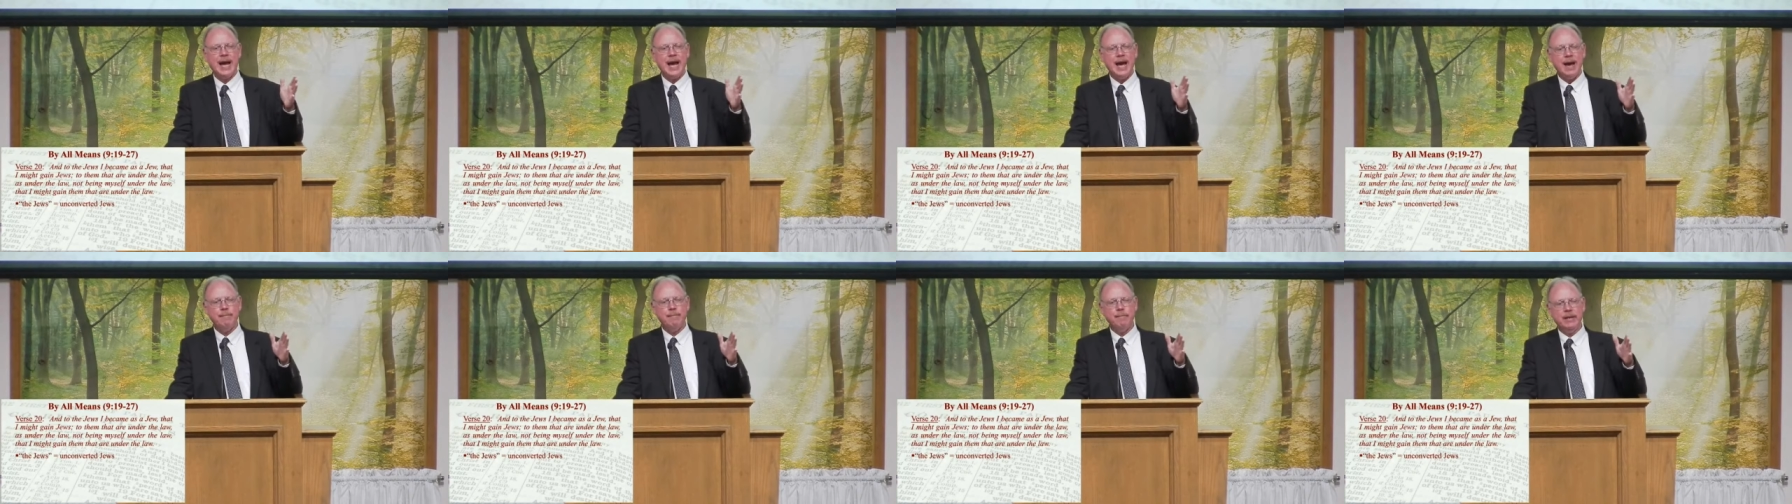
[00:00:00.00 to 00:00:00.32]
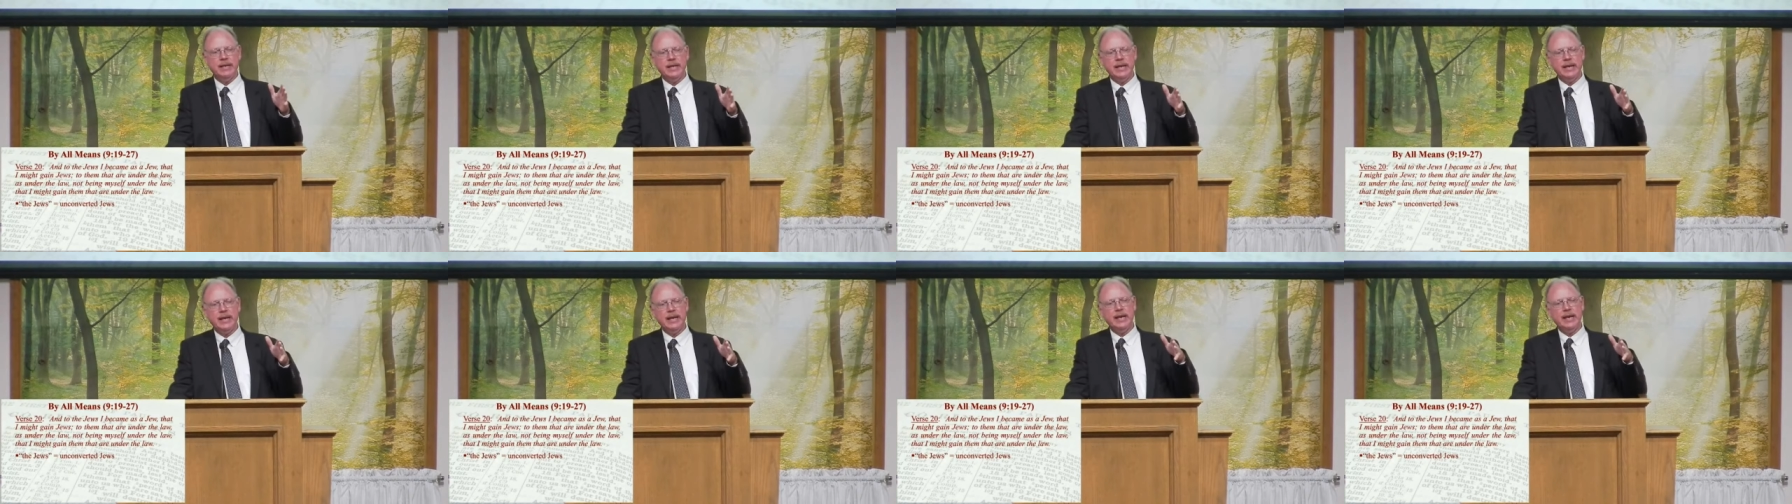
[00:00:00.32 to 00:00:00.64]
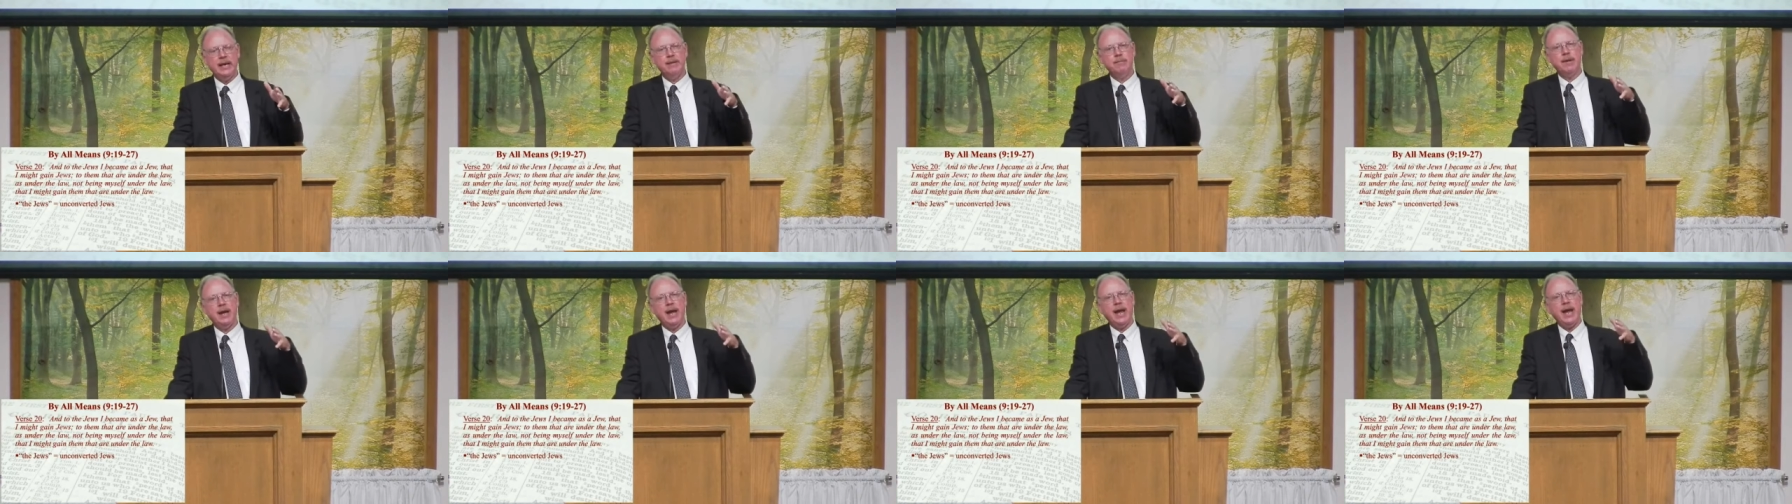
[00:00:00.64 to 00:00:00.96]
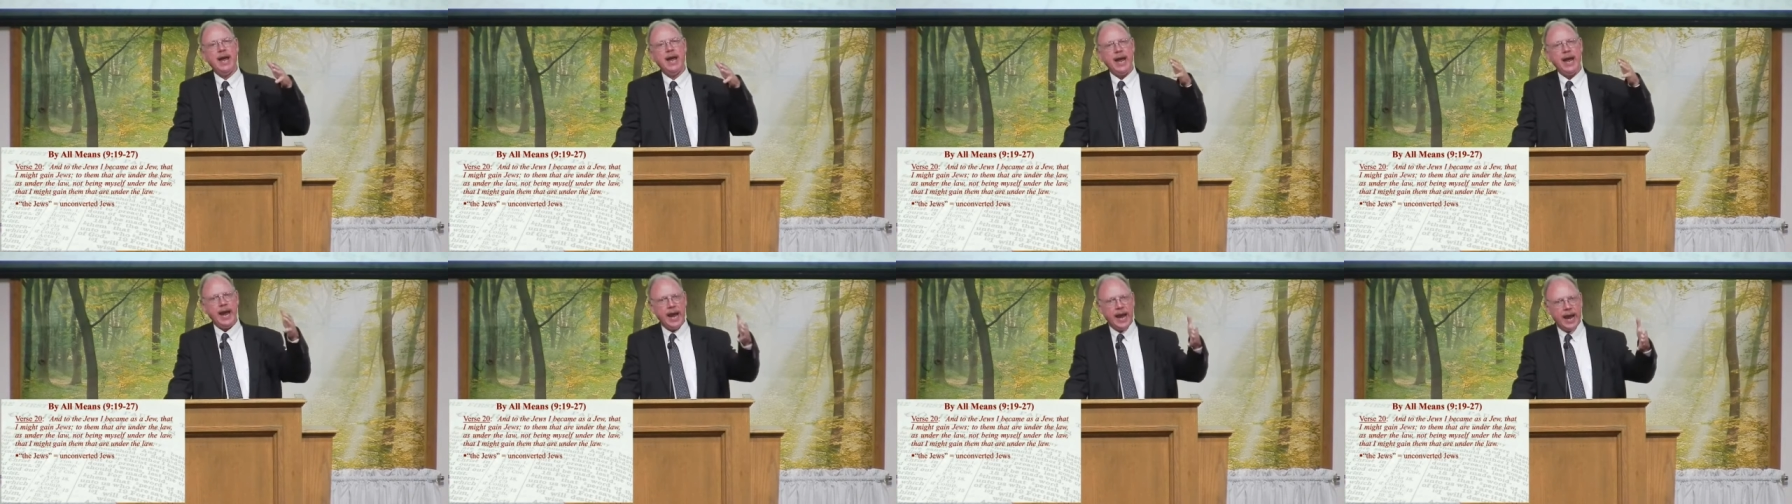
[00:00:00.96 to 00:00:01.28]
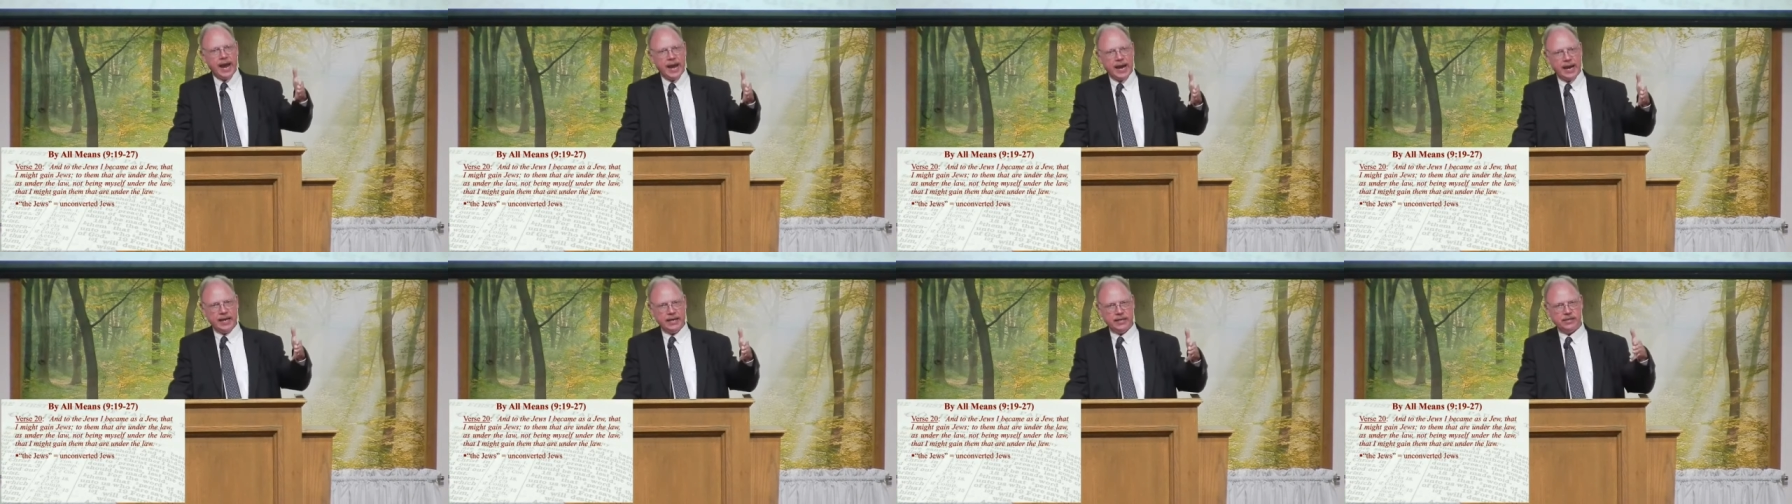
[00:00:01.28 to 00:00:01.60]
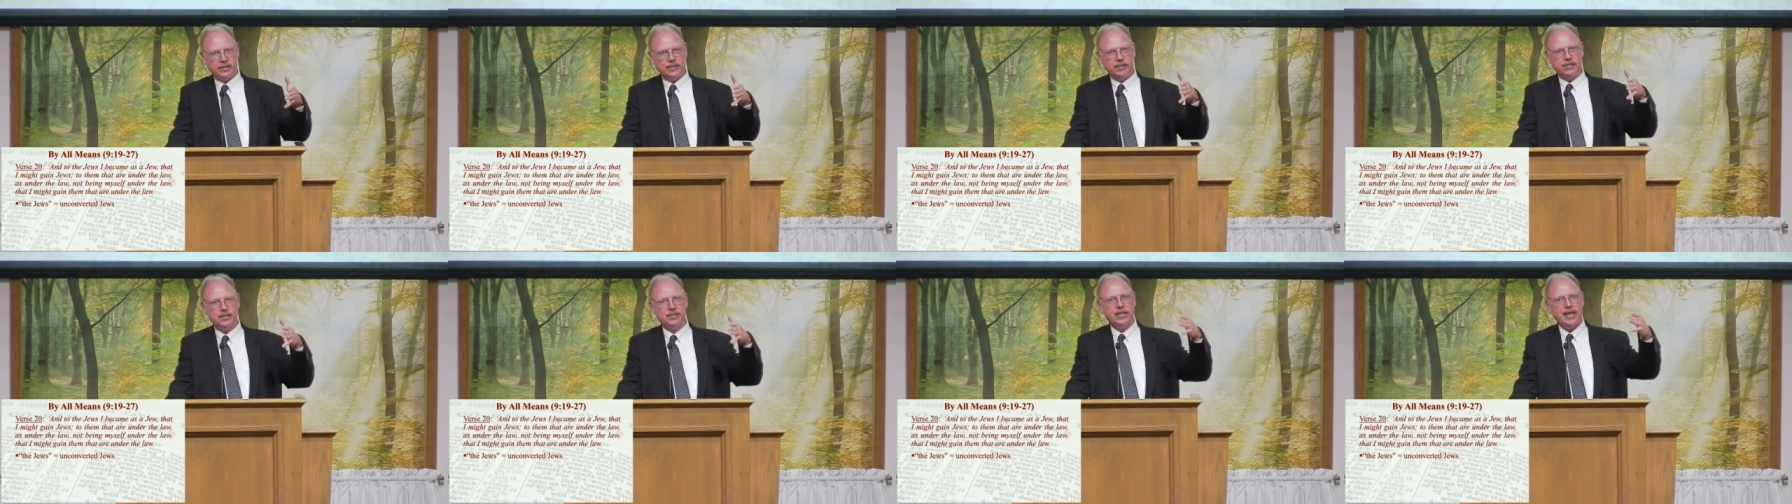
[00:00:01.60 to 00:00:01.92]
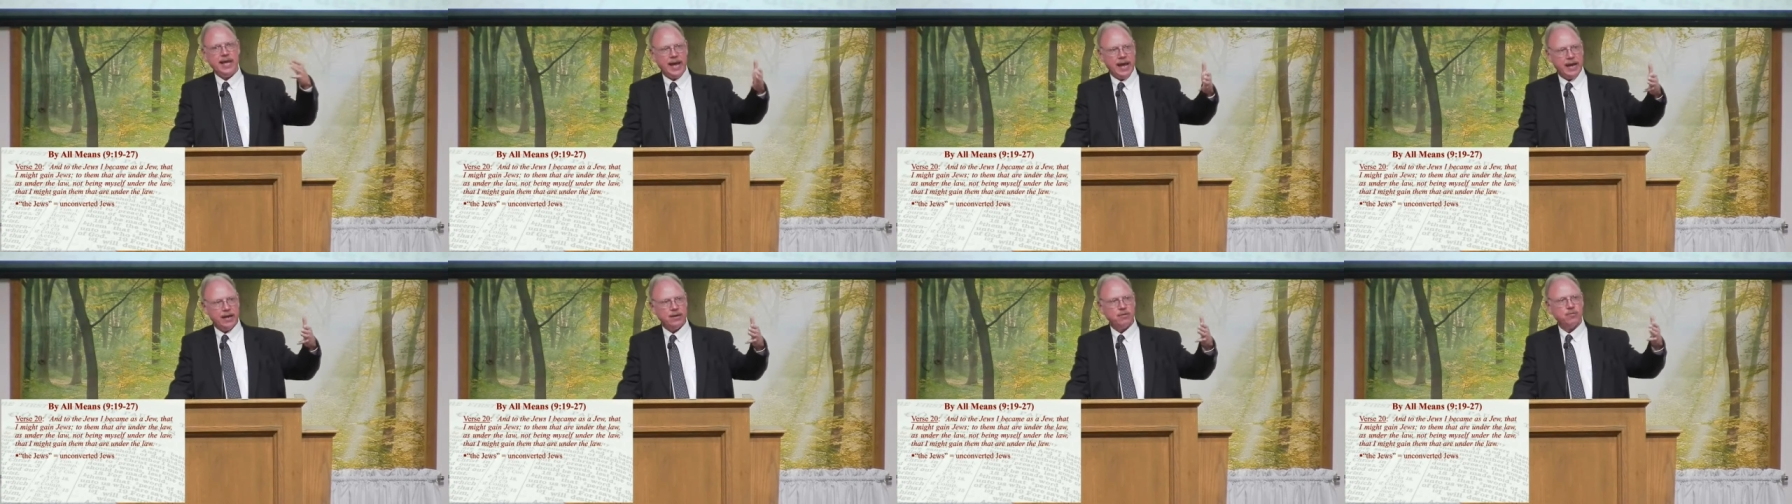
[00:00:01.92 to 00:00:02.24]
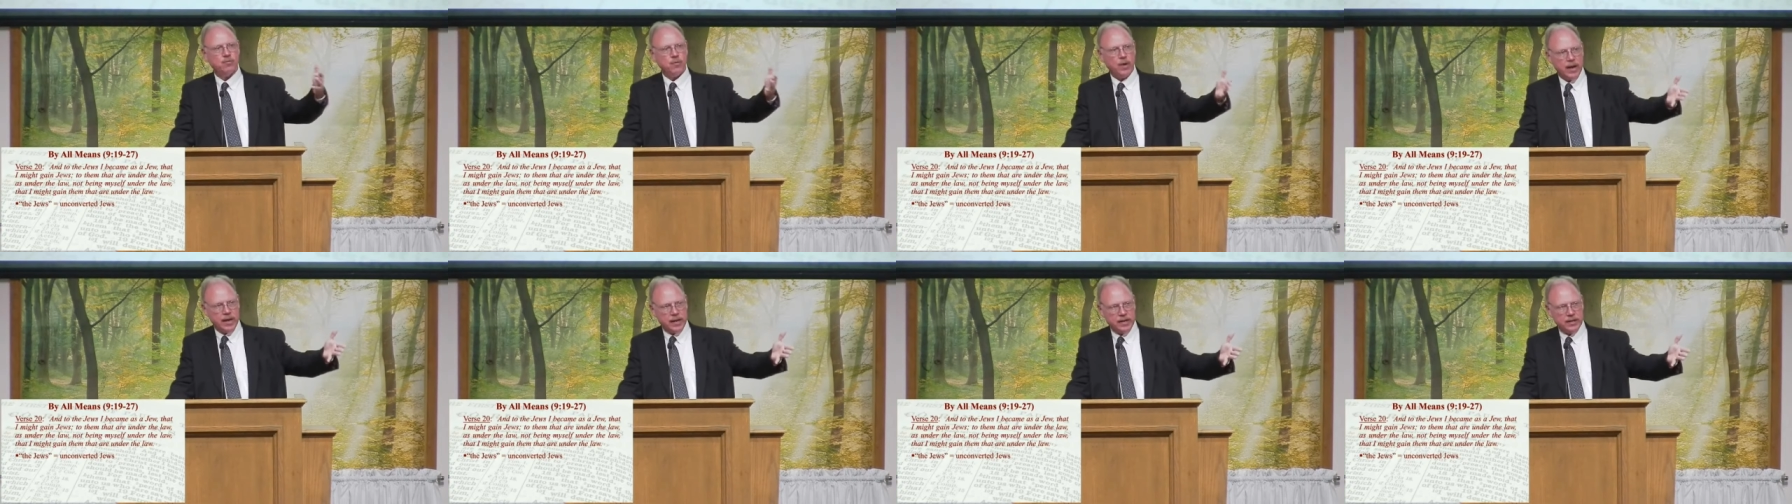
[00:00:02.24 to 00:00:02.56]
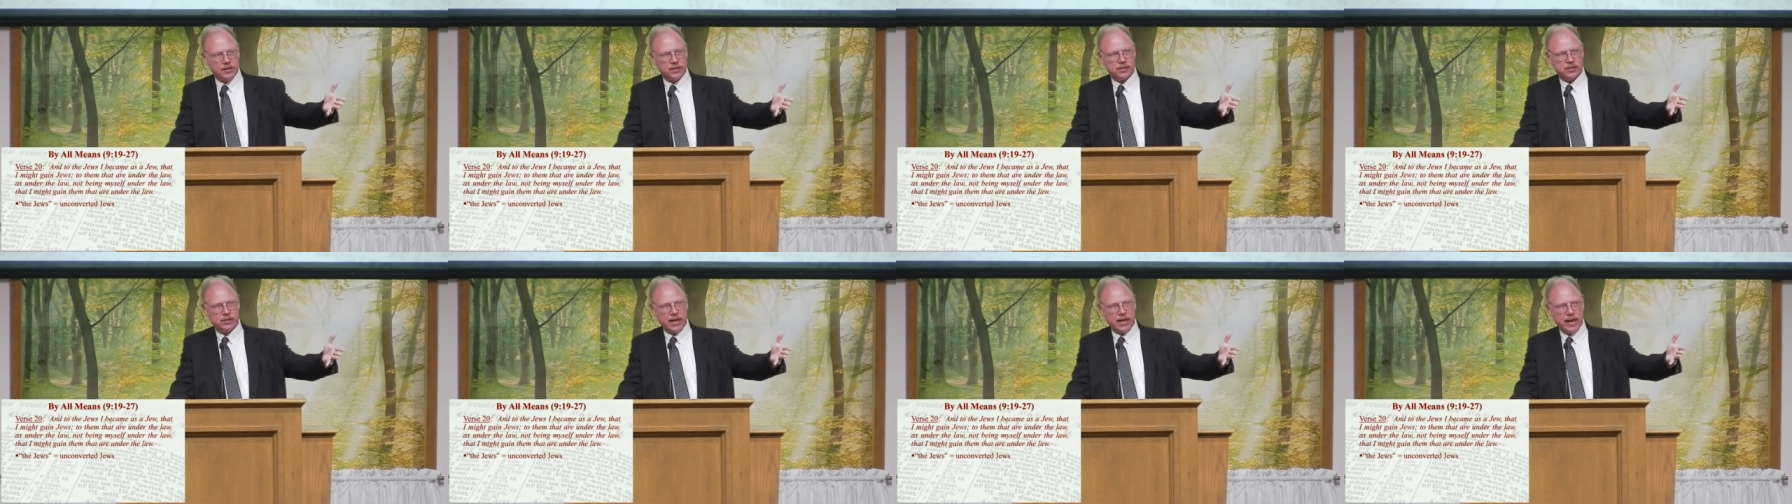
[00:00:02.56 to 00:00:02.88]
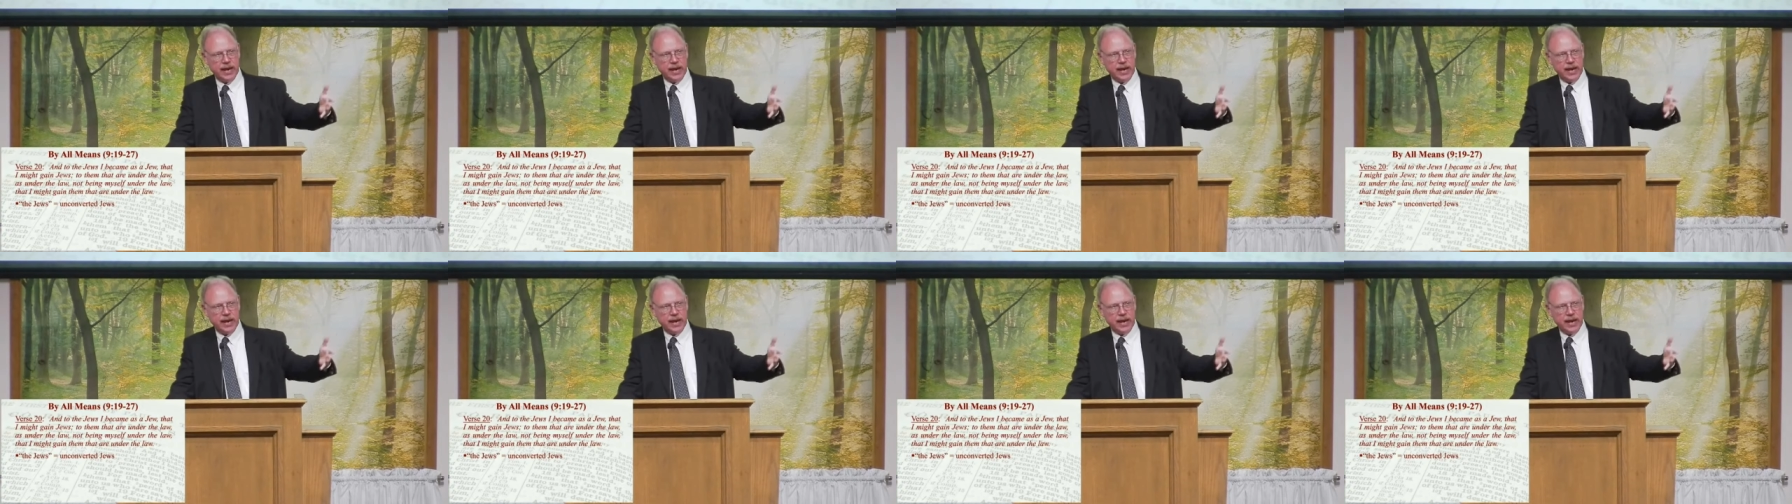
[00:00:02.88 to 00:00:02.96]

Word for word: I became as that race,